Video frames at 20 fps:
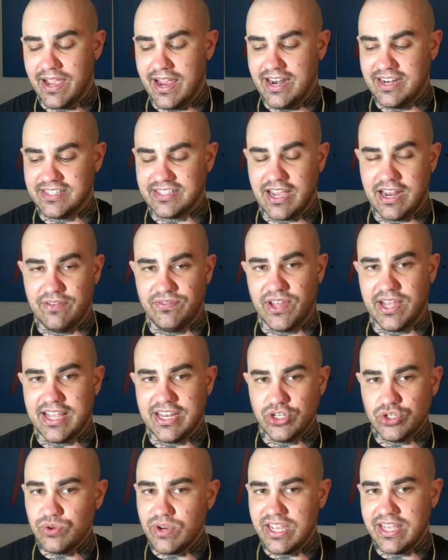and is kind of
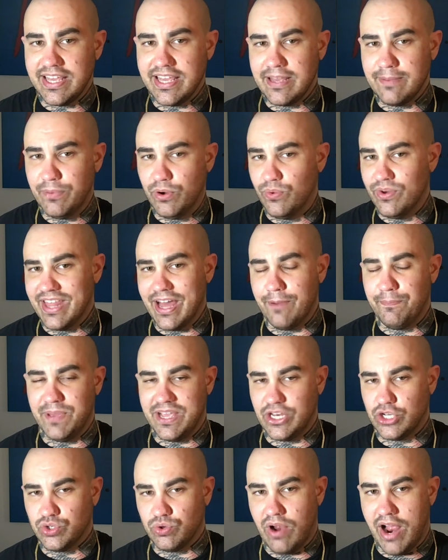like intriguing, but without
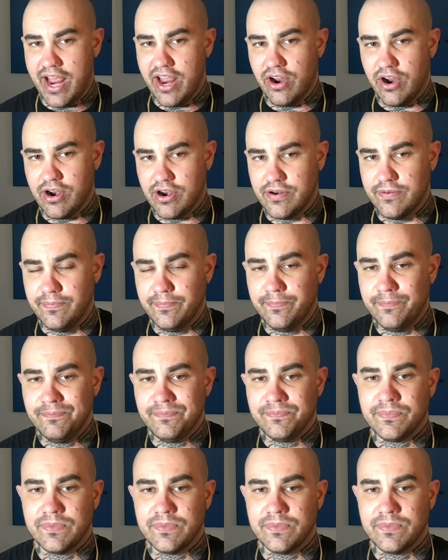being try-hard.